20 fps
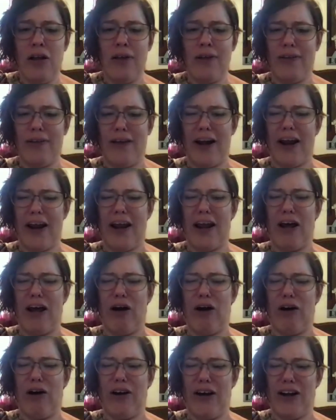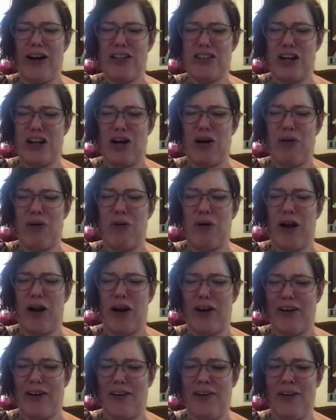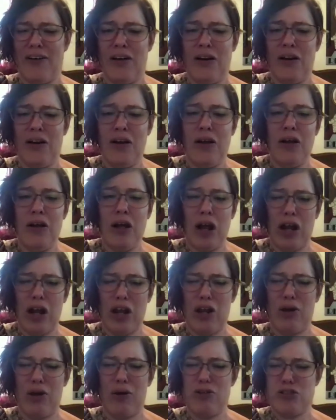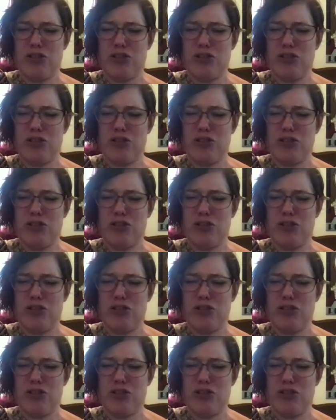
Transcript: heal on its own and use